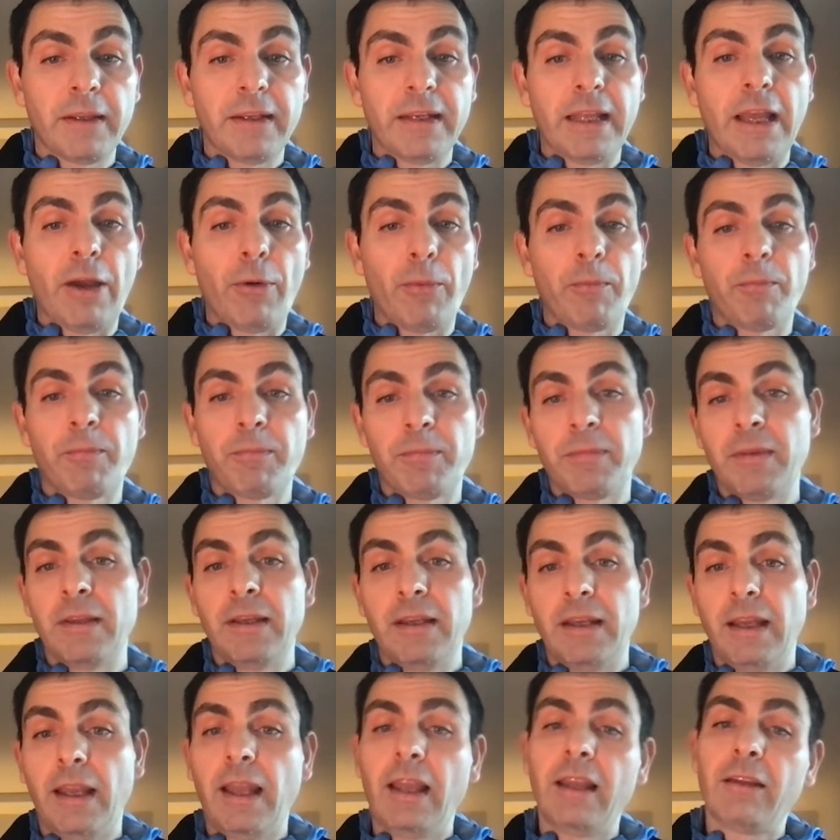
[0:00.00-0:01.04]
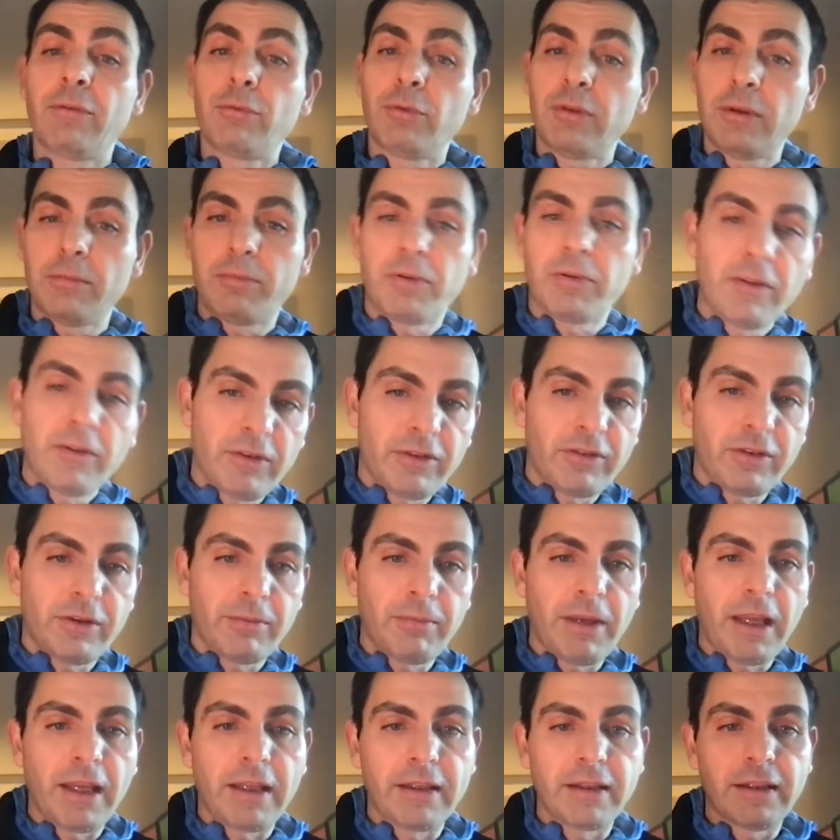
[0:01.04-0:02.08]
Now, as with the previous
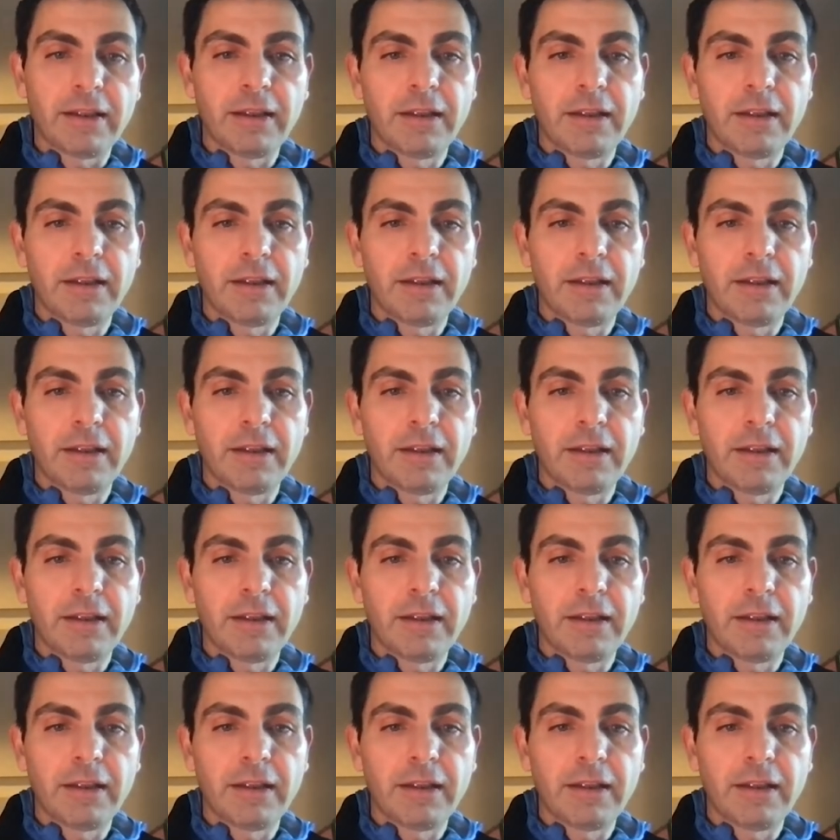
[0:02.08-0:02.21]
command,